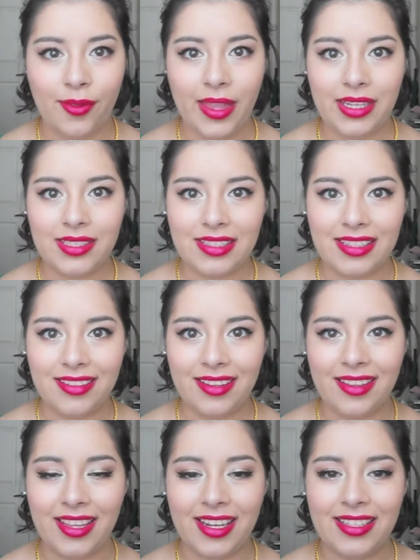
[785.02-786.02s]
that
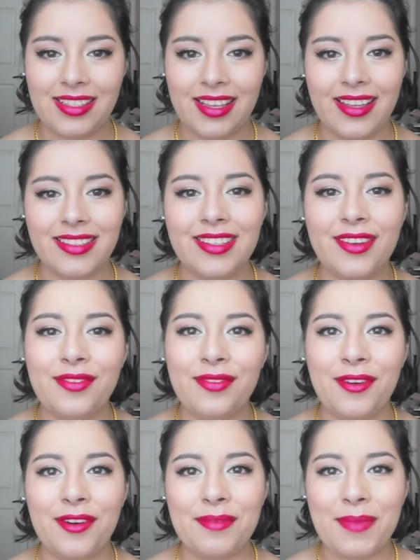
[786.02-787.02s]
is it
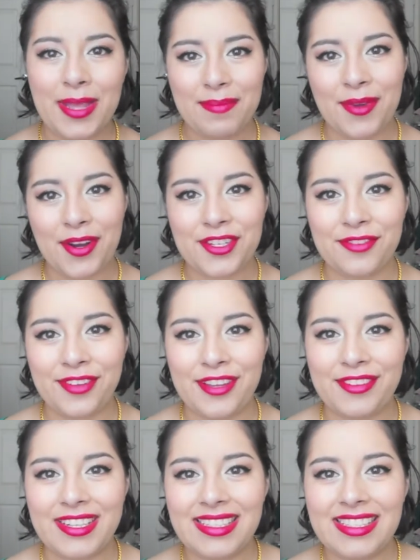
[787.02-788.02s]
for my March
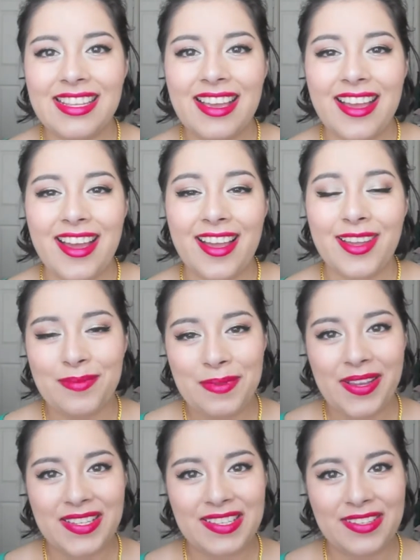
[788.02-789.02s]
favorites. I hope you
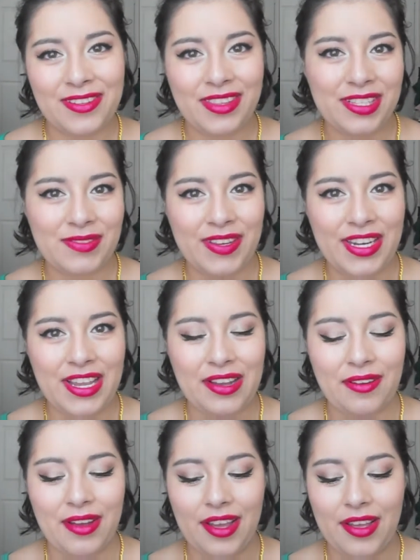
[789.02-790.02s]
guys enjoyed this
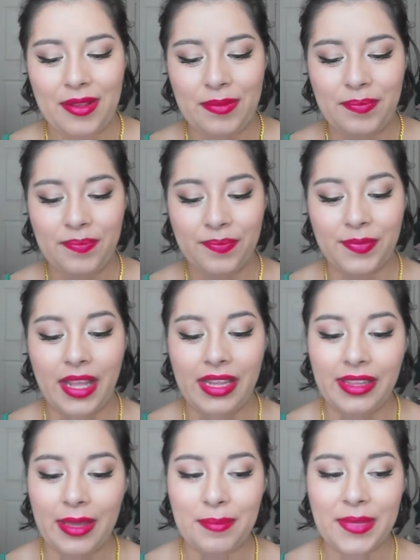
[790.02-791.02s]
video.
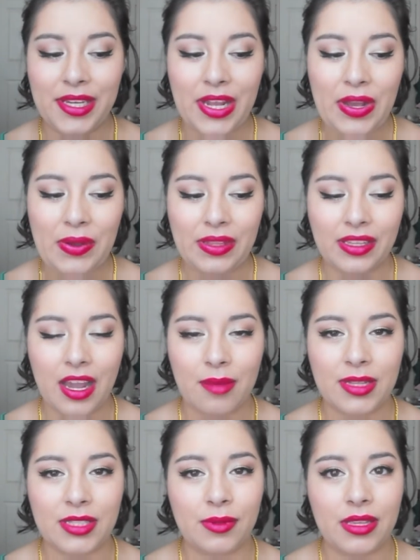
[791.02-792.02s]
Let me know in the
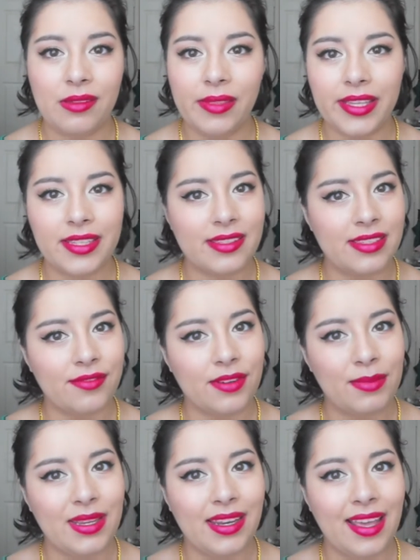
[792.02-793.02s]
comments what you'd like to see from
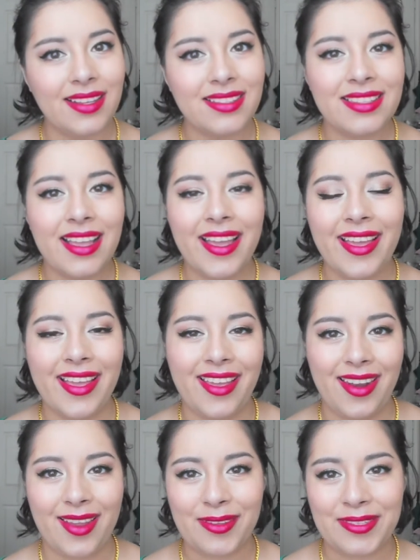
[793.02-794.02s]
me next, and
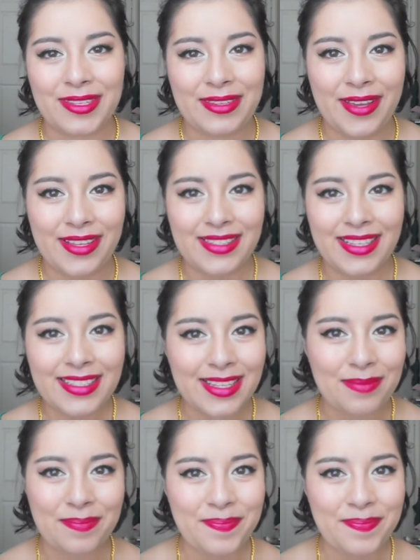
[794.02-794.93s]
I will see you guys next time.